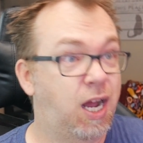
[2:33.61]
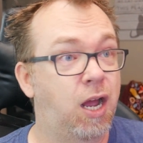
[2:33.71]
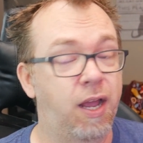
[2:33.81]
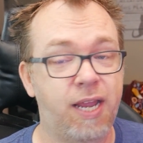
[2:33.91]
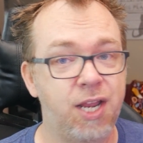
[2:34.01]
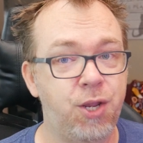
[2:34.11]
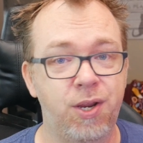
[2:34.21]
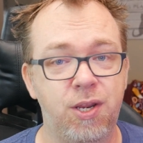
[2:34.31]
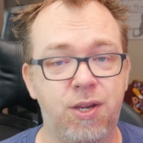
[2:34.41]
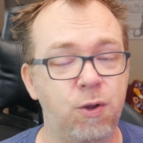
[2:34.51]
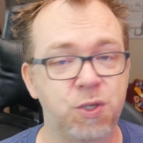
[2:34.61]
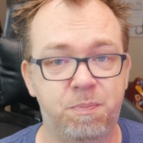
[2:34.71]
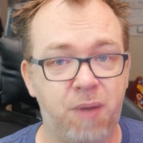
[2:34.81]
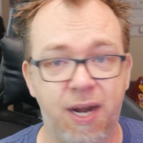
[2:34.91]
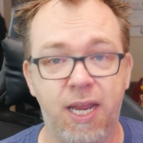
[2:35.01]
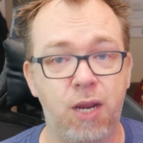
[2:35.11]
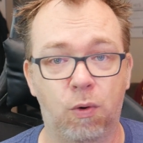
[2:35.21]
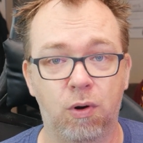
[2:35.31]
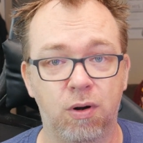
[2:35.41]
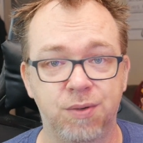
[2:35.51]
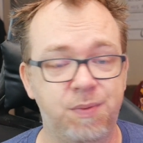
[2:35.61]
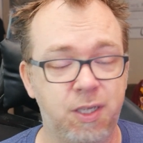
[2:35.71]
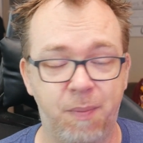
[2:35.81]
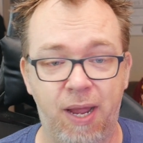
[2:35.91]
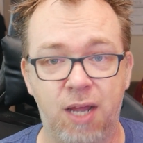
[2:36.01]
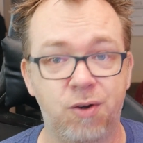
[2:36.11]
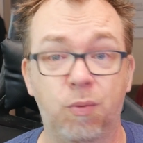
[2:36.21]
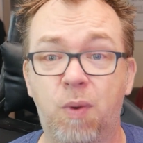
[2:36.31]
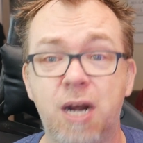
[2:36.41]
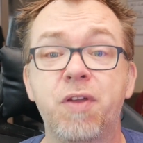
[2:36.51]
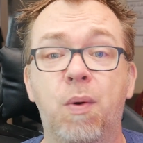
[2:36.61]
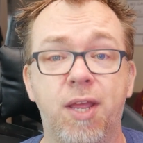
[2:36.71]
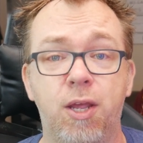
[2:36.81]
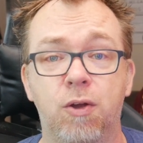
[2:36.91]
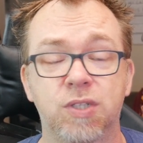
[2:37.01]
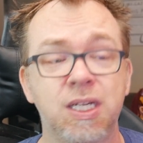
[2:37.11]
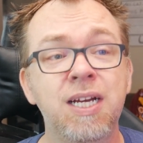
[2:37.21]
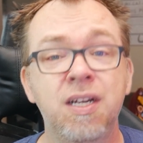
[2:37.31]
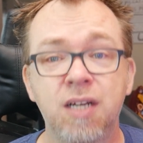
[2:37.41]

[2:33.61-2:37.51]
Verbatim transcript: Uh, again, you can use PuTTY or command or whatever you wanna use,